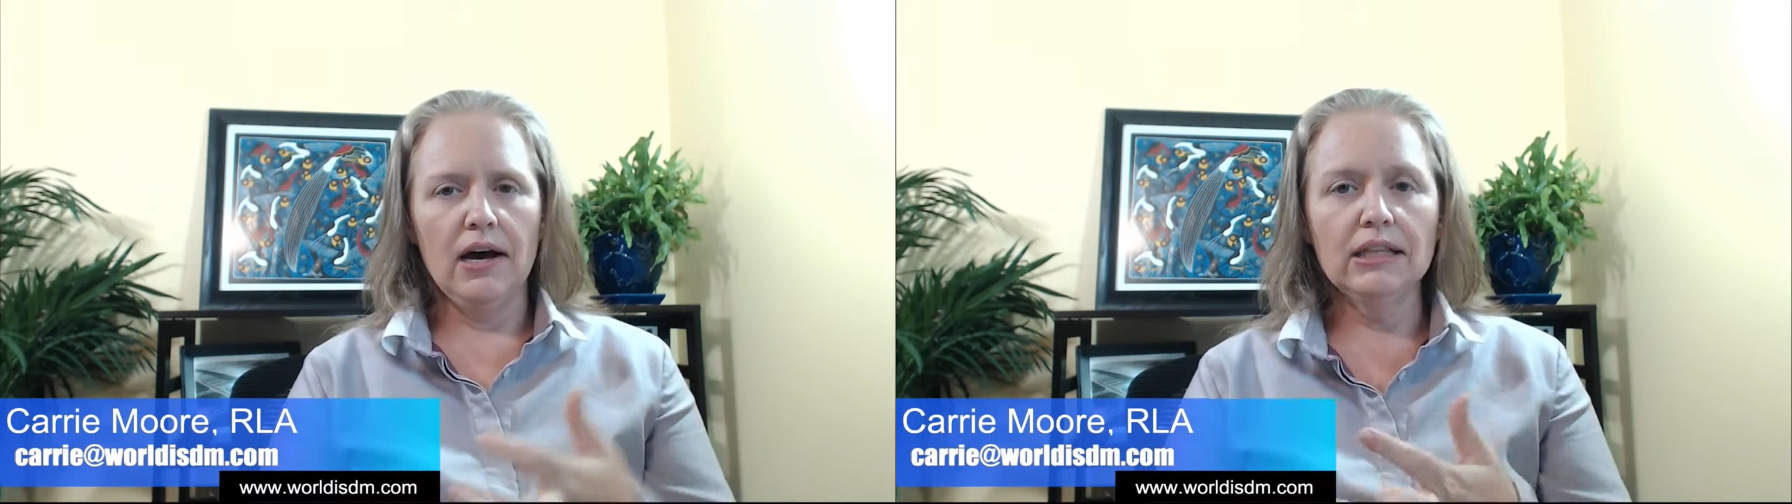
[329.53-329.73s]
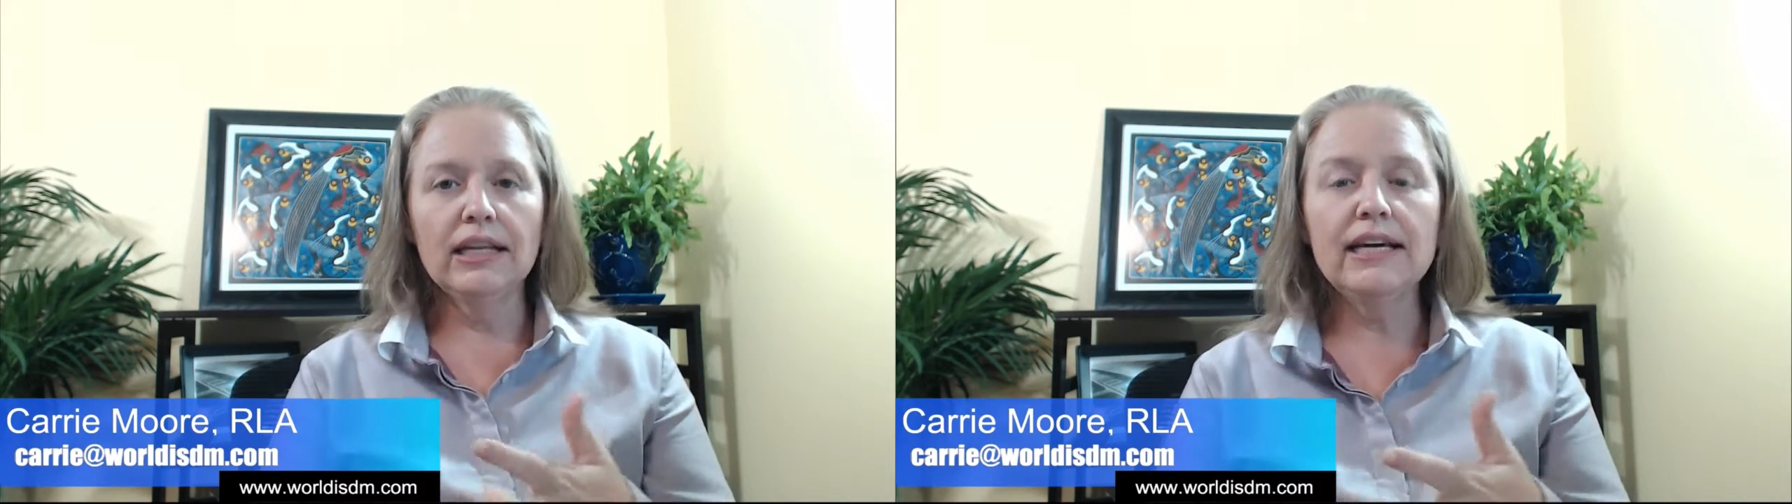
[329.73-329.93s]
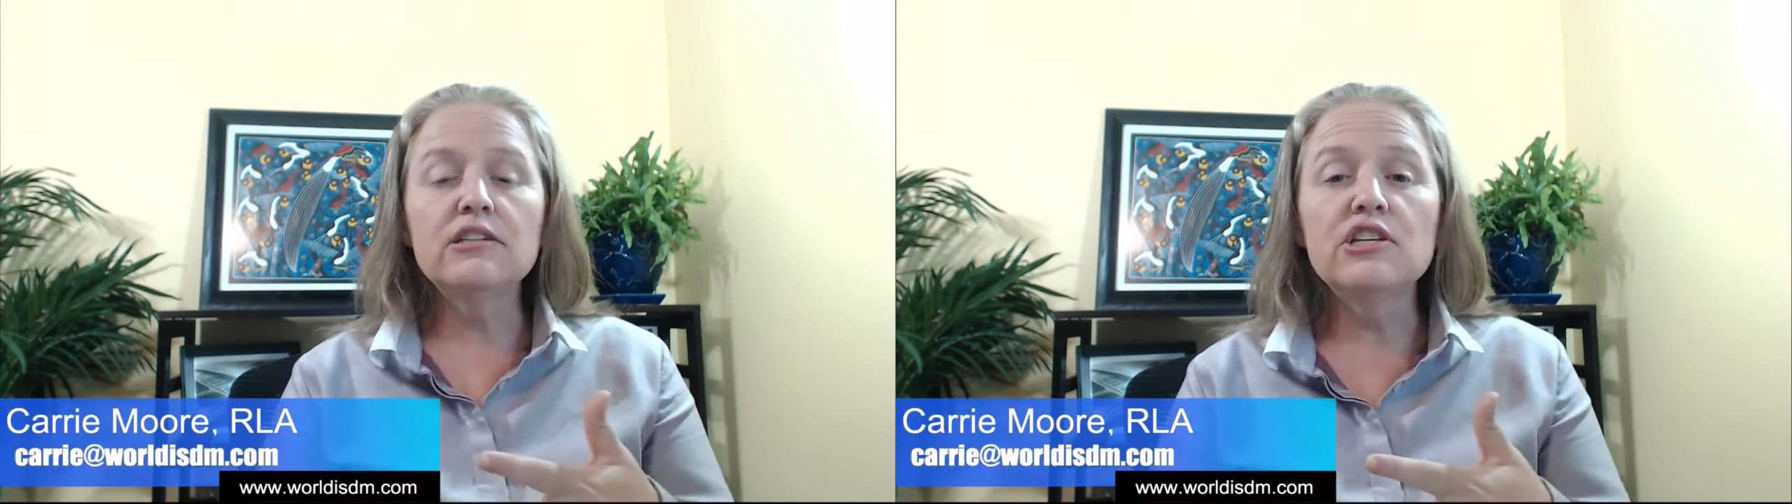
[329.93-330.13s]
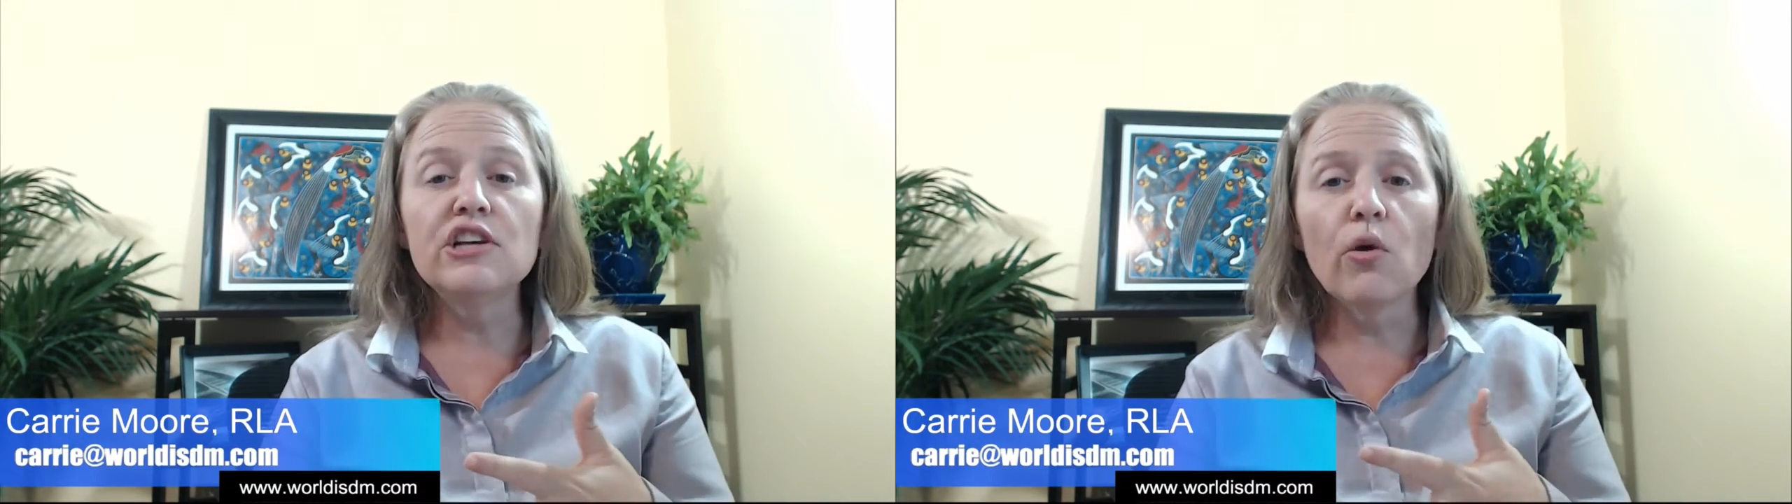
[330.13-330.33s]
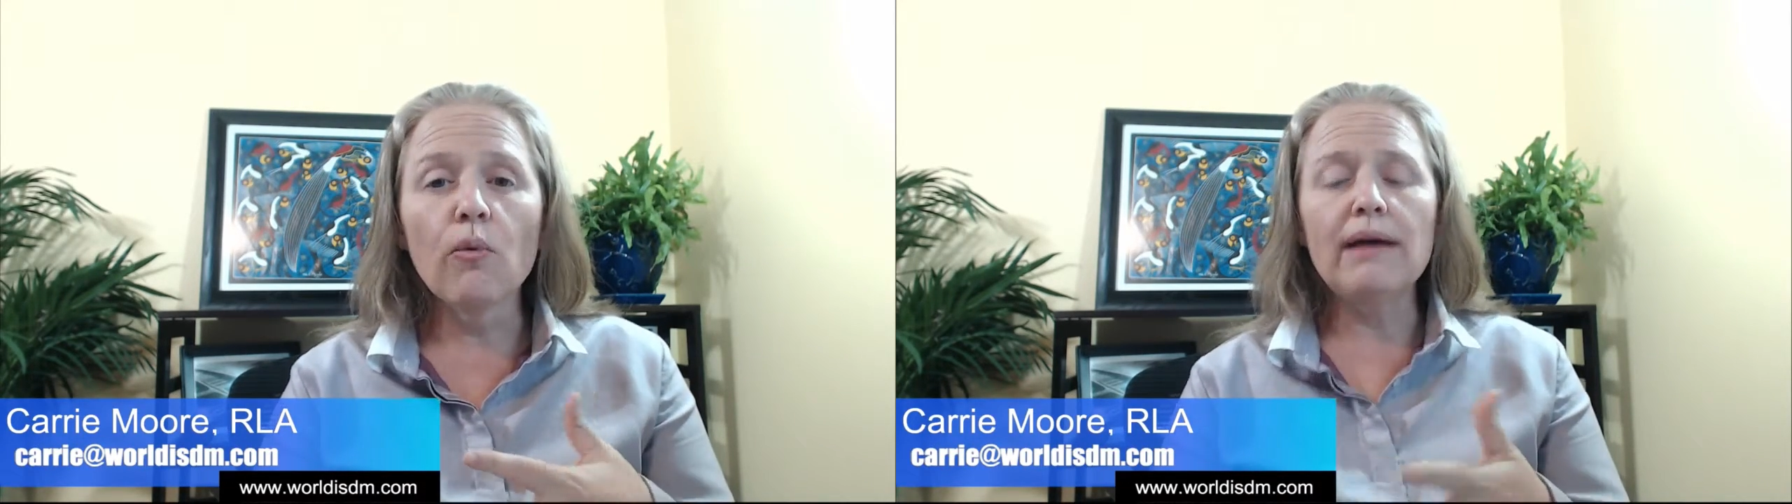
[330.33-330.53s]
link to
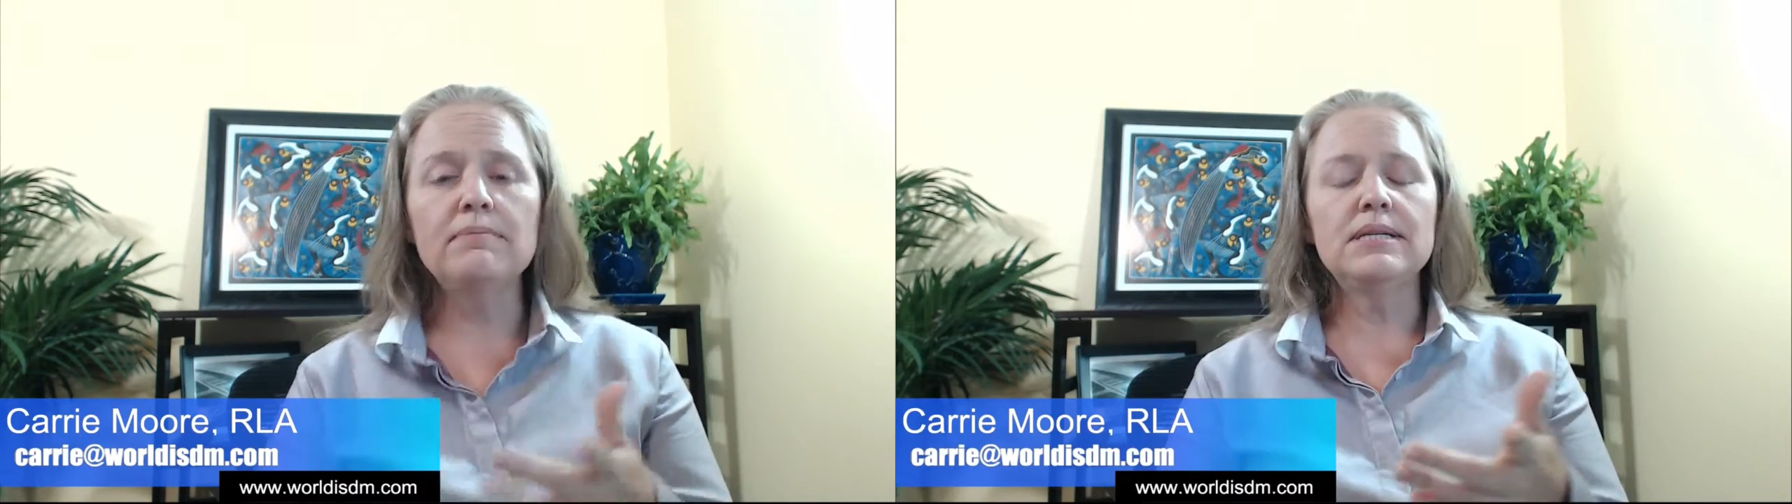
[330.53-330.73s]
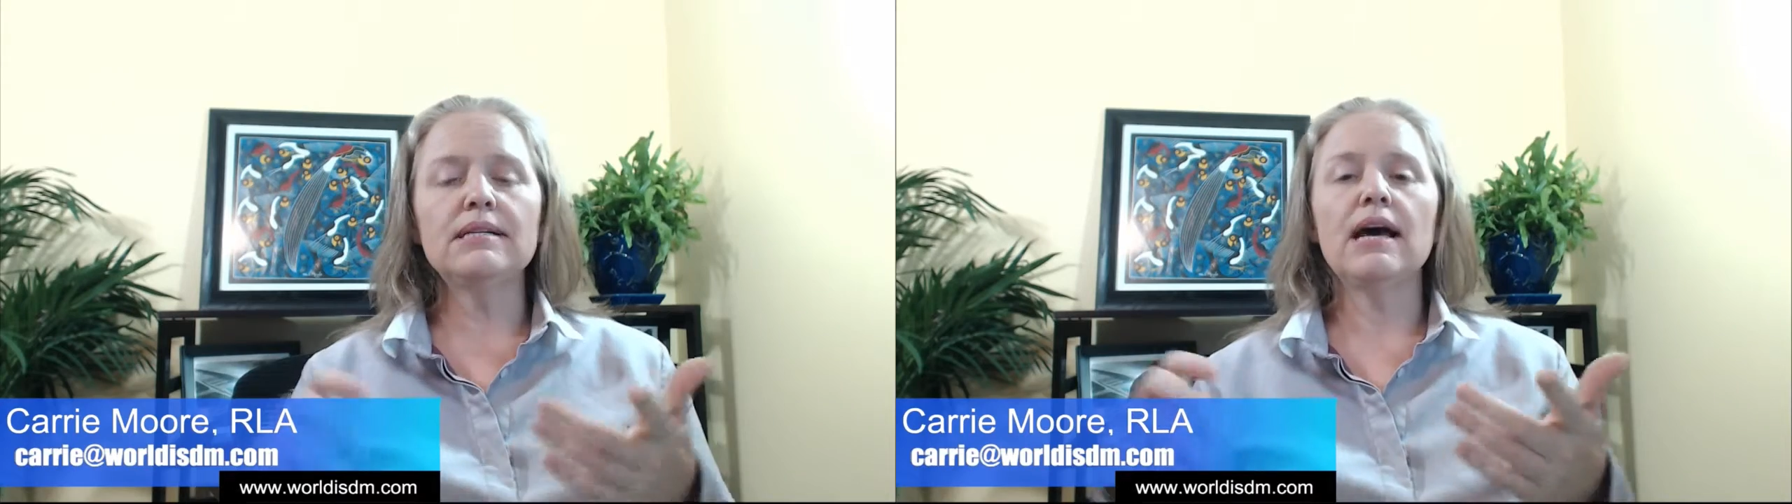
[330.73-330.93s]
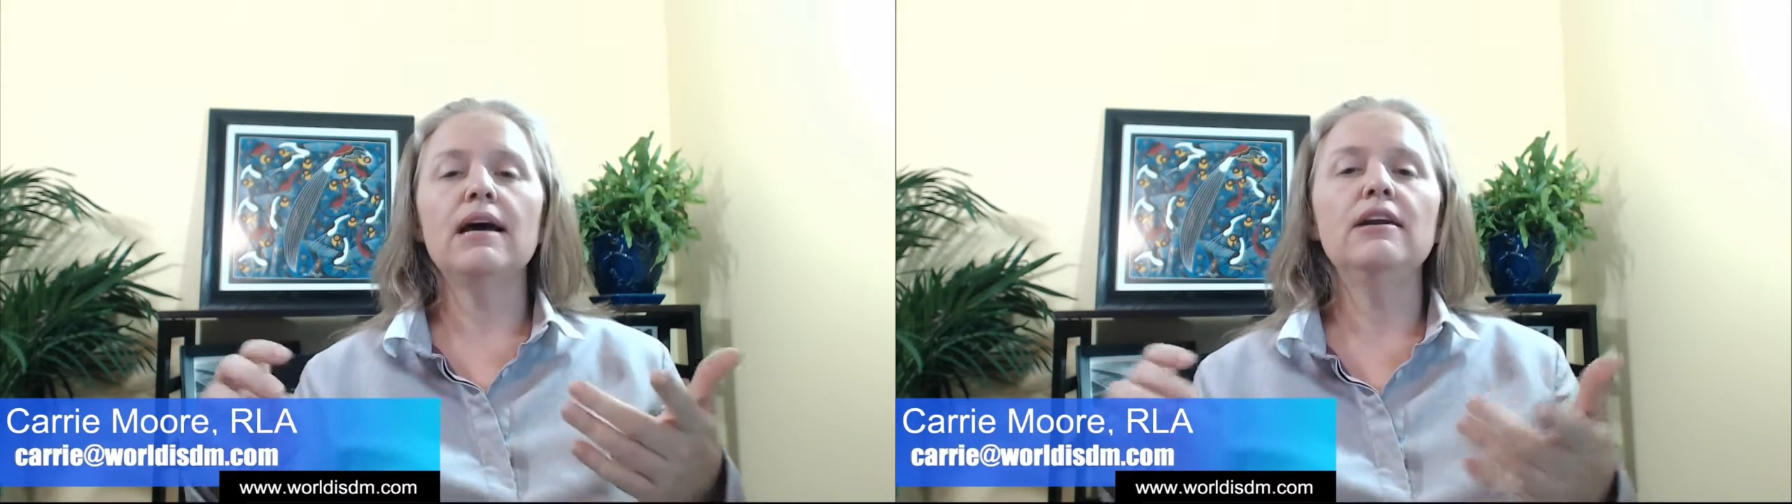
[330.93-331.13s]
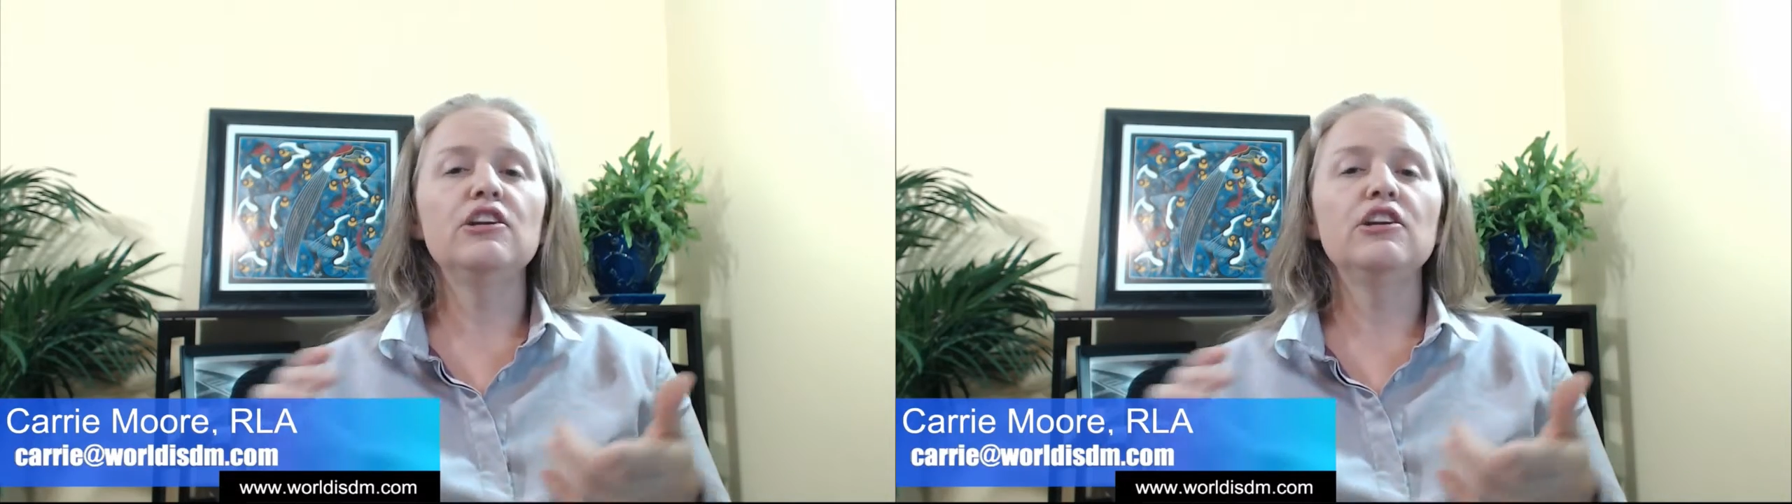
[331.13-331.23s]
your website,